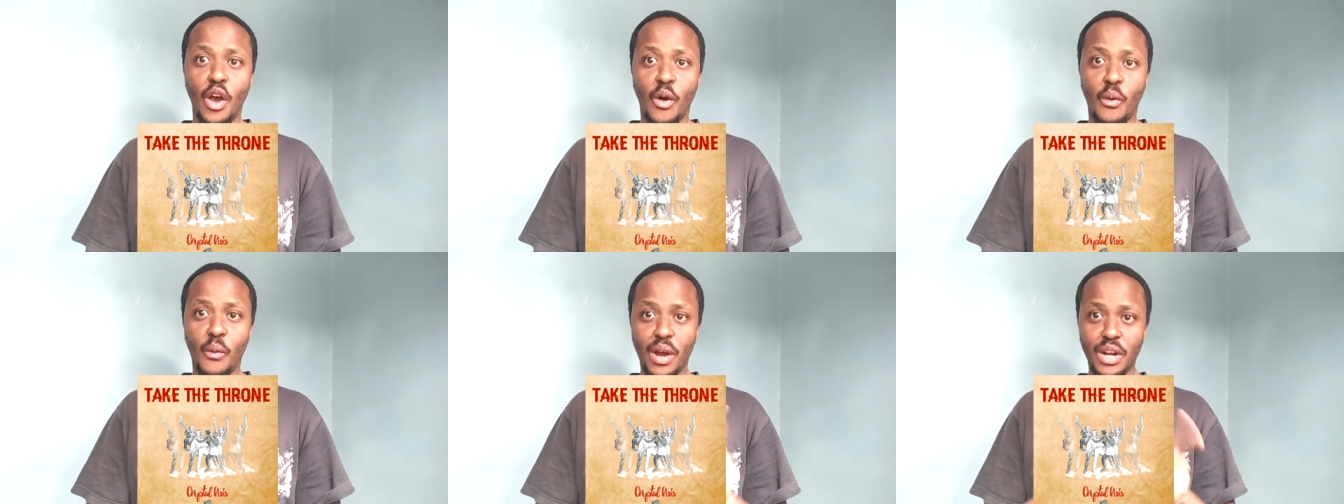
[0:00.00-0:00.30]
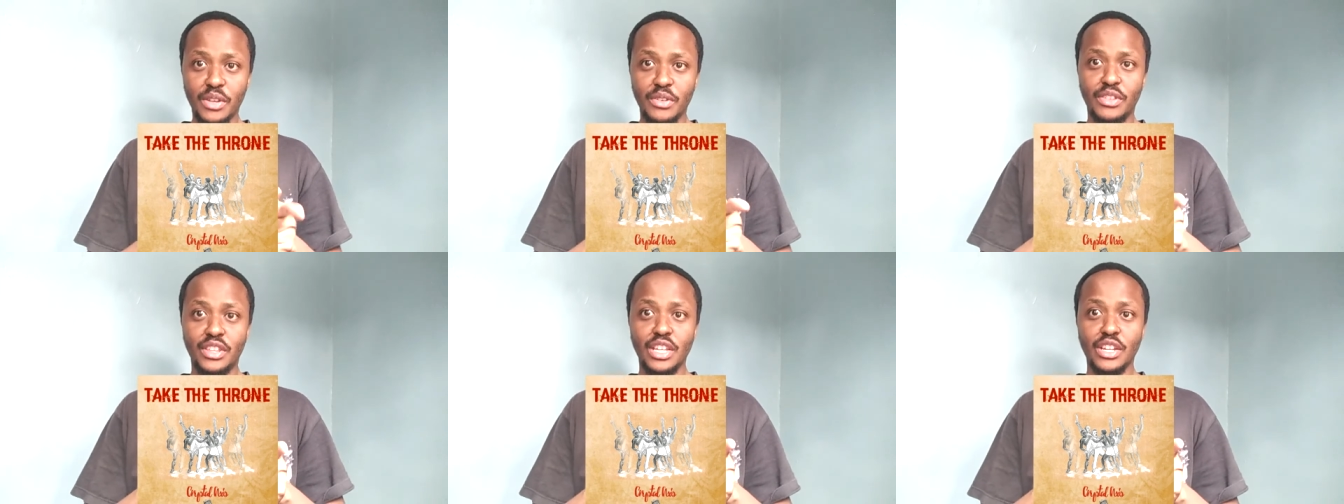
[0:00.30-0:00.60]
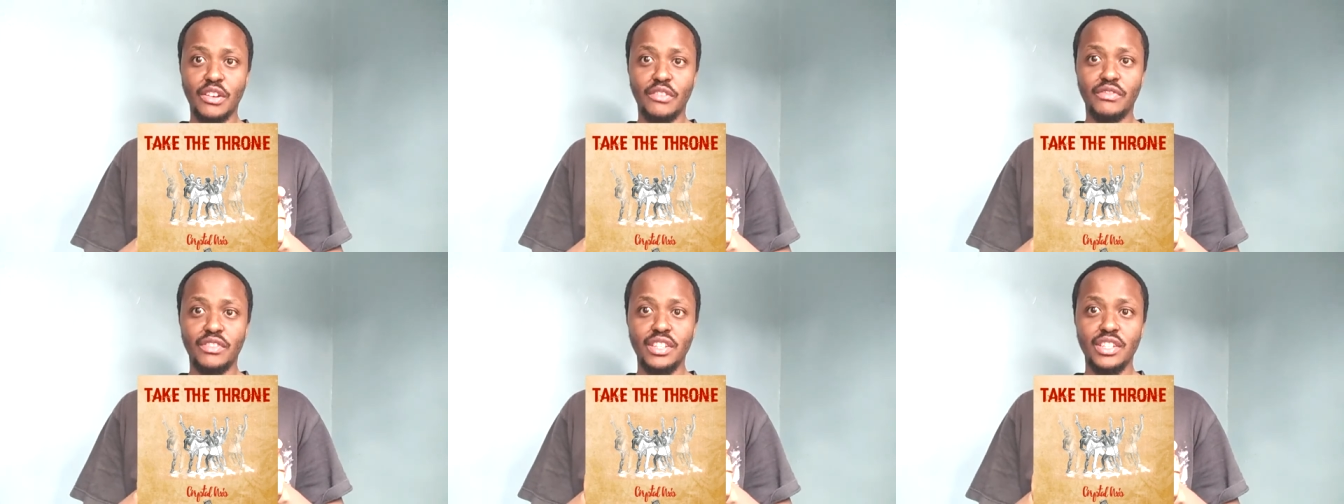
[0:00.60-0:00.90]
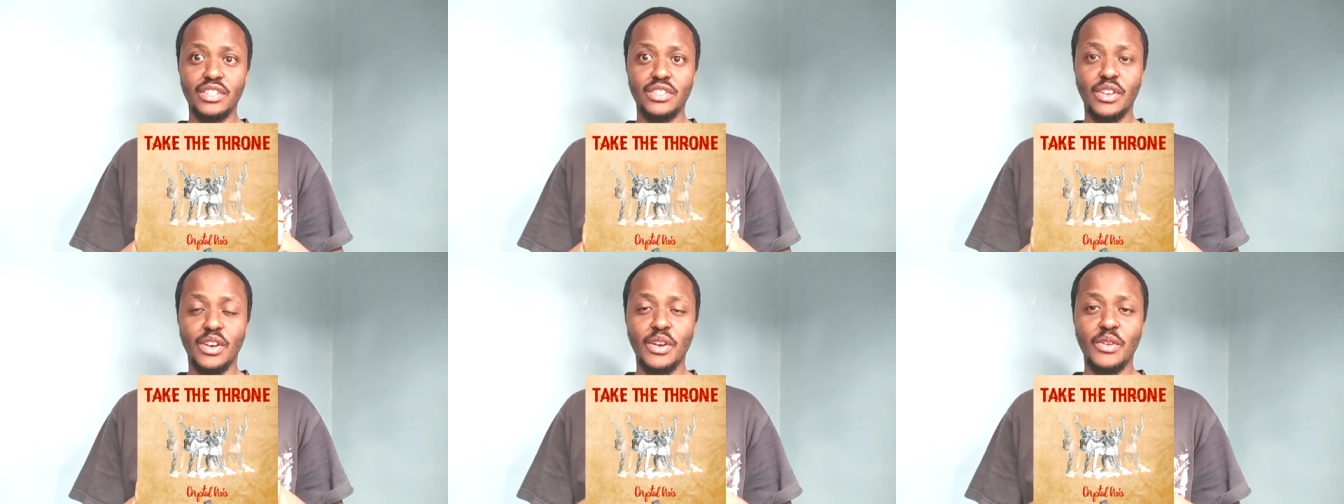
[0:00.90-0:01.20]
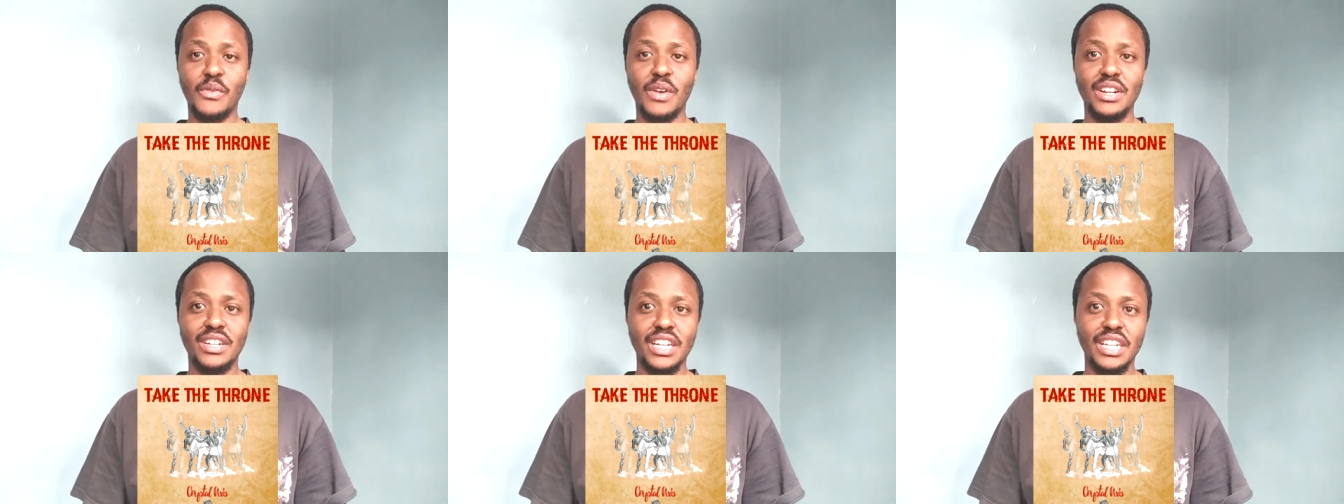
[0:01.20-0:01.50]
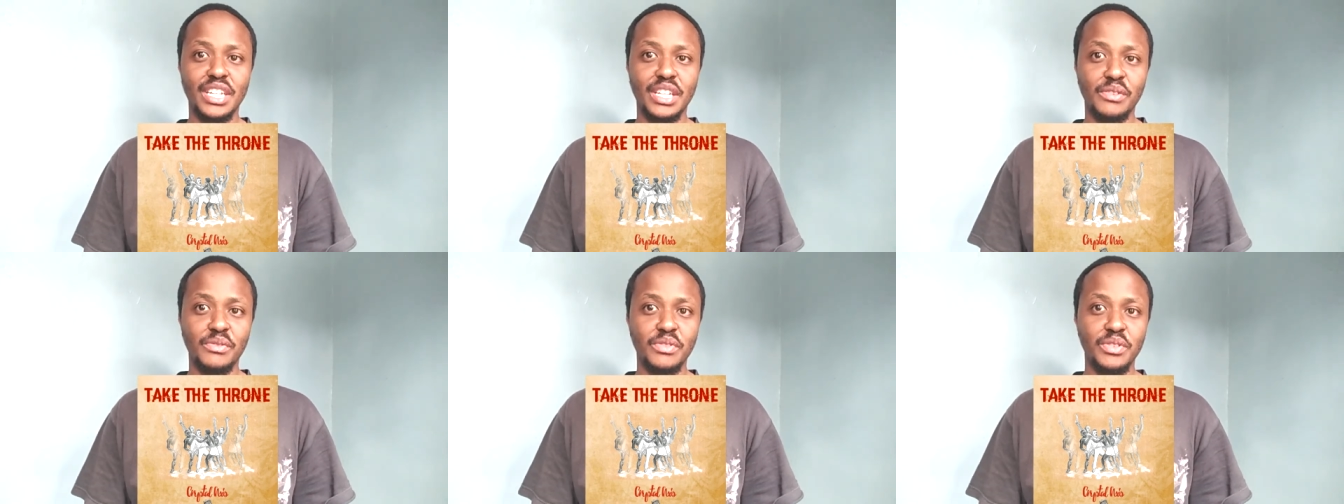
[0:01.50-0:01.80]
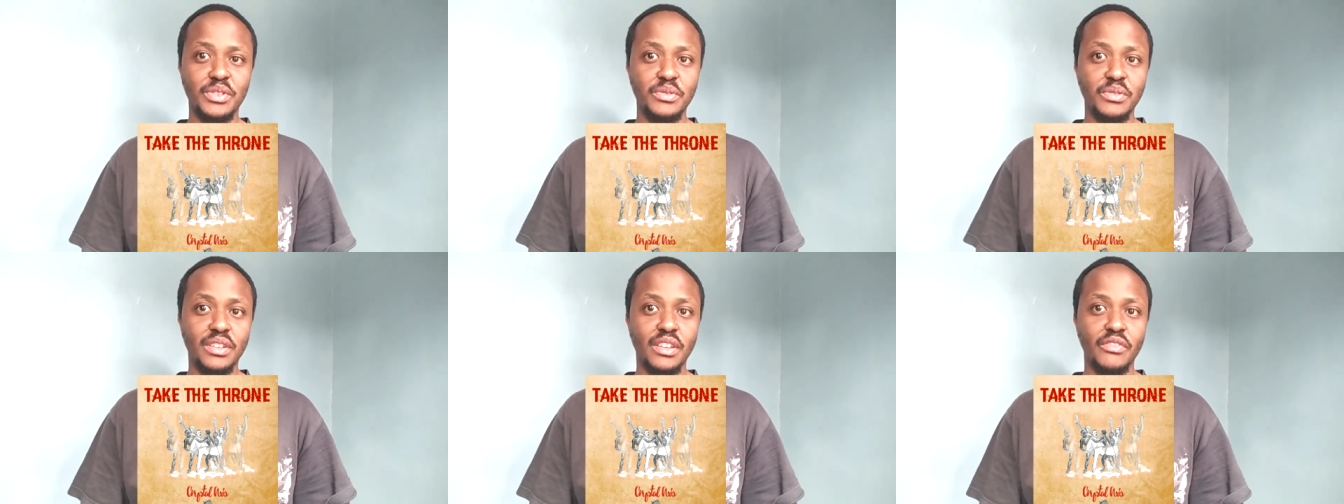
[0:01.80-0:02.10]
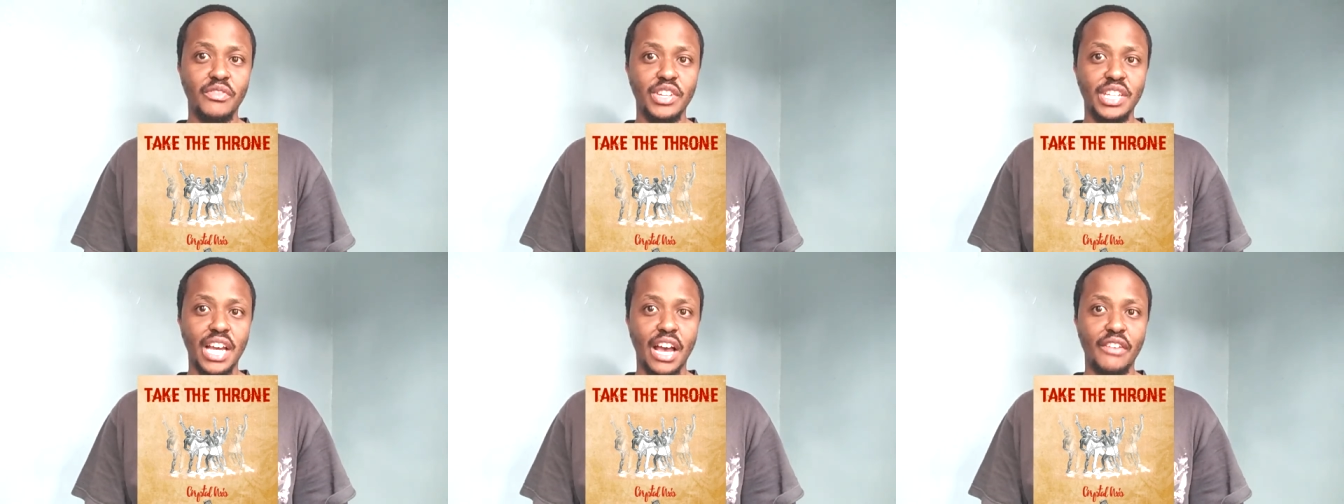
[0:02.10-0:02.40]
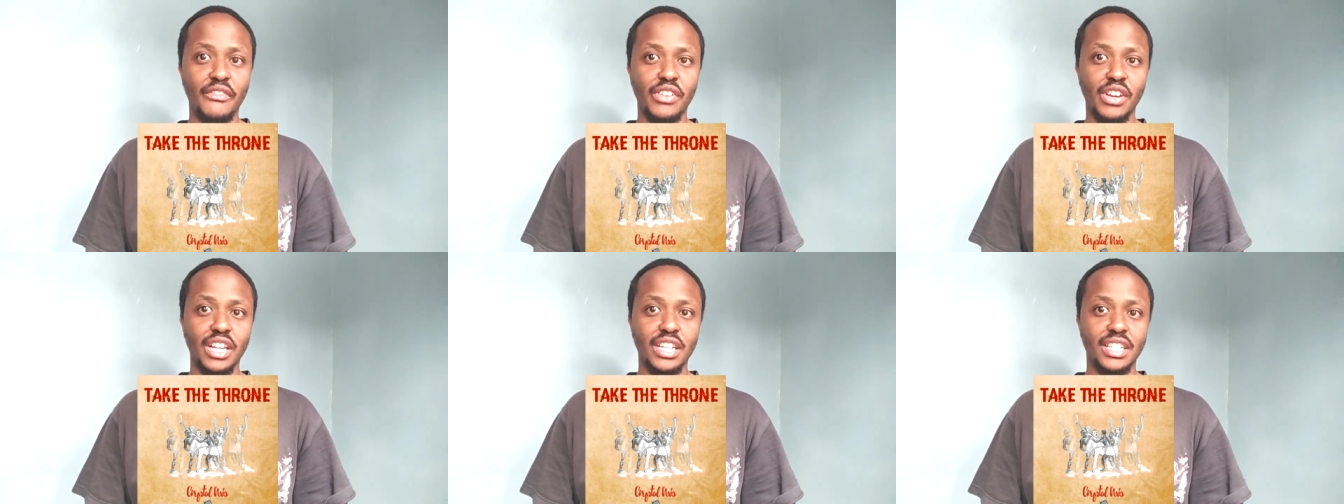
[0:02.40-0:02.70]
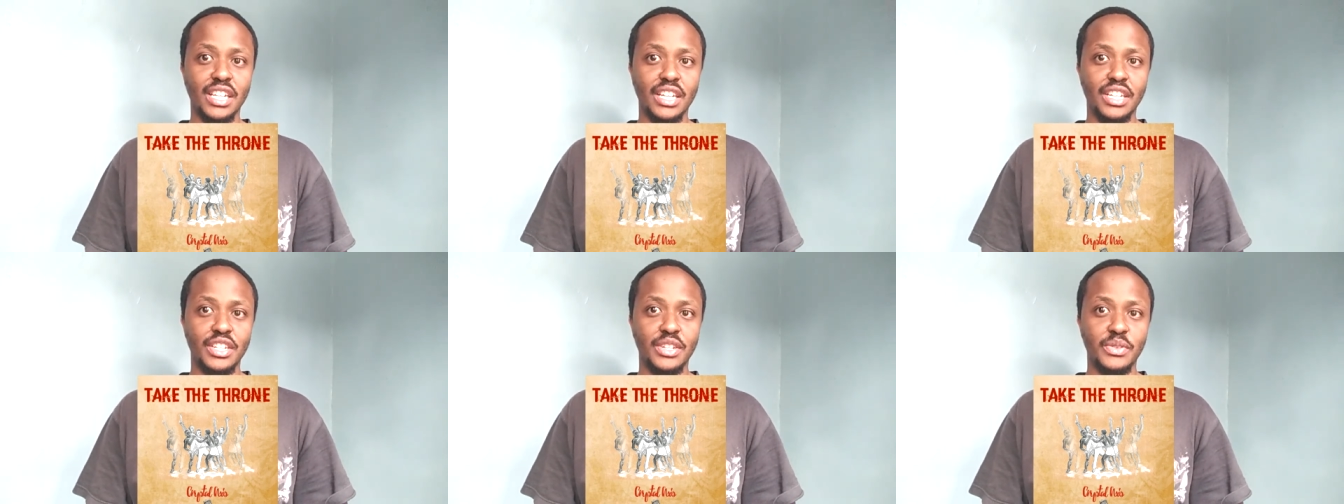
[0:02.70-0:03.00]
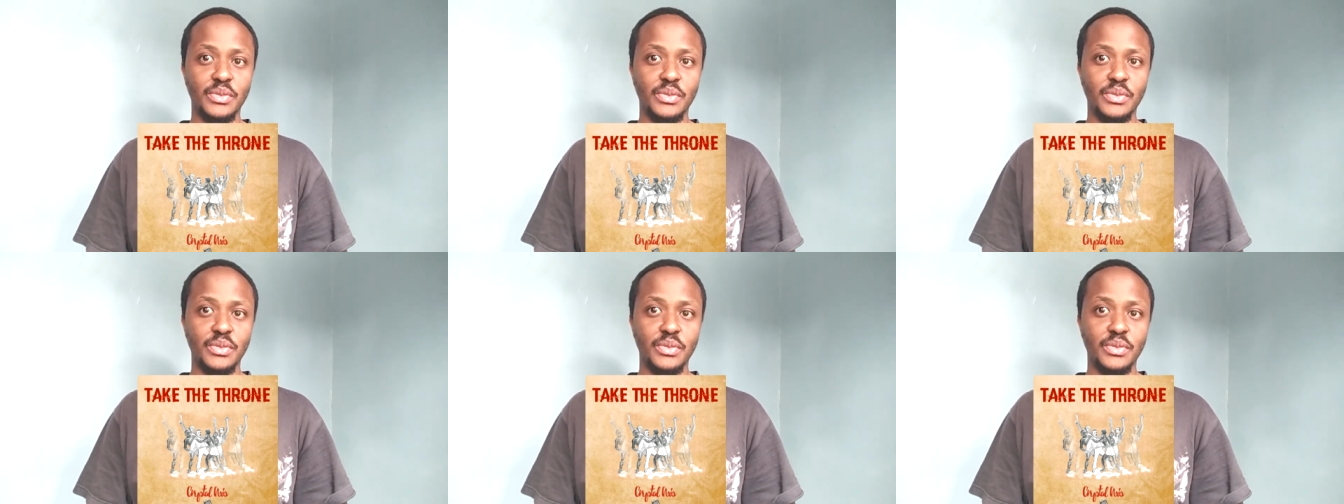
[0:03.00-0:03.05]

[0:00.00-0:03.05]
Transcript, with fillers: what do you think of this song what rating would you give it have you listened